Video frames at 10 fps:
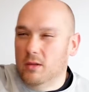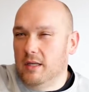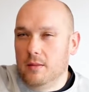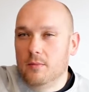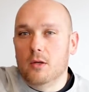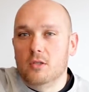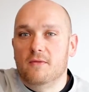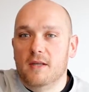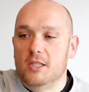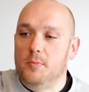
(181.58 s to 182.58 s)
keep those
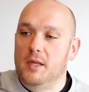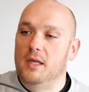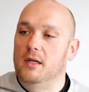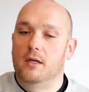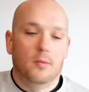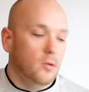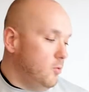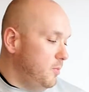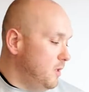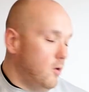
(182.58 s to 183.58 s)
fish pinned up a
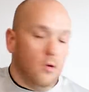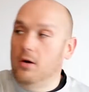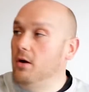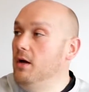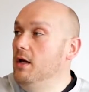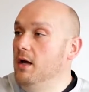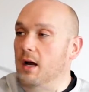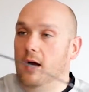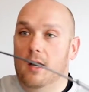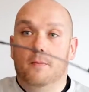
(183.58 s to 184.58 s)
little bit longer.
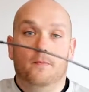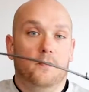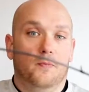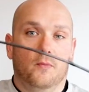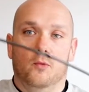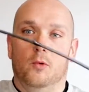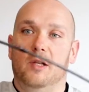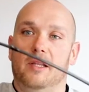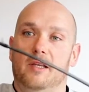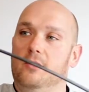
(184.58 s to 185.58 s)

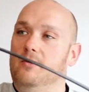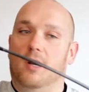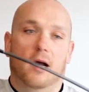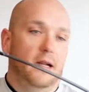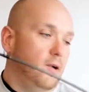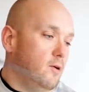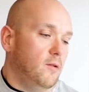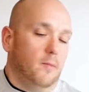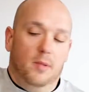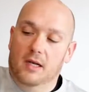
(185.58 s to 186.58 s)
Really good rod here.
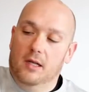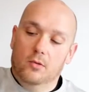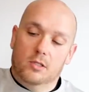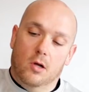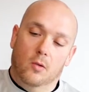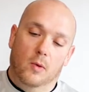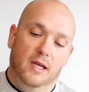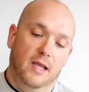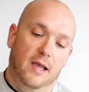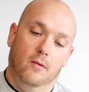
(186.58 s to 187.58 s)
The bend goes all the
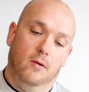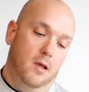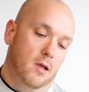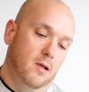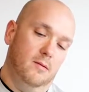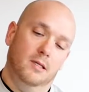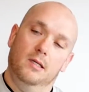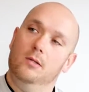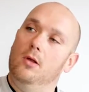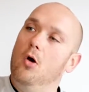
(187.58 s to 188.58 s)
way down,
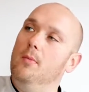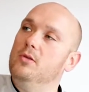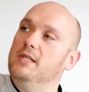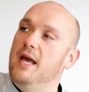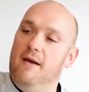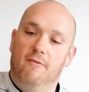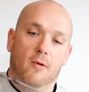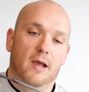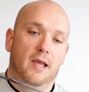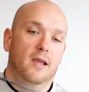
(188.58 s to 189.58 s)
almost
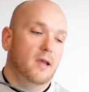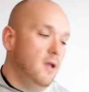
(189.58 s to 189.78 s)
halfway.